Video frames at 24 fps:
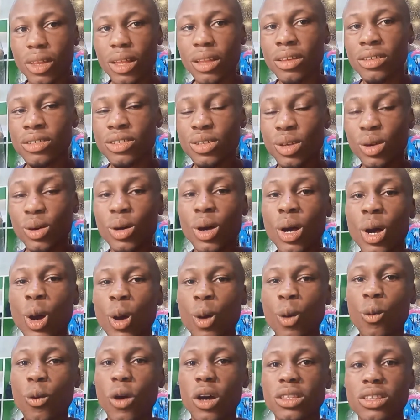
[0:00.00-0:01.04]
so
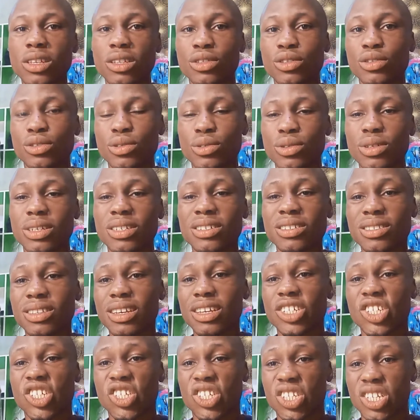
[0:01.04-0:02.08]
what they do is
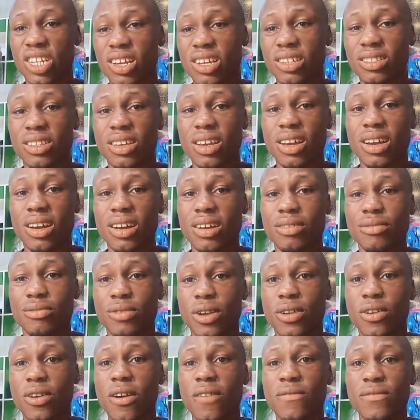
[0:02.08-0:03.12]
they share their
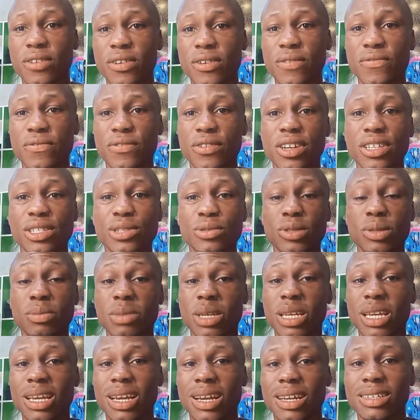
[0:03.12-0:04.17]
recovery phrase with
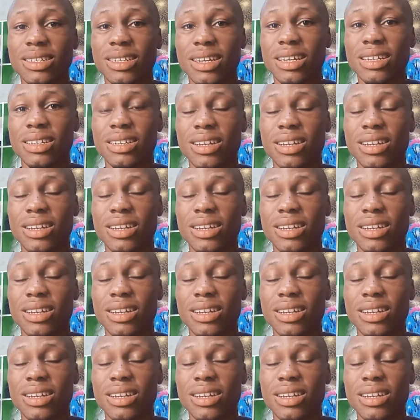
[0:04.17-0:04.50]
me, and then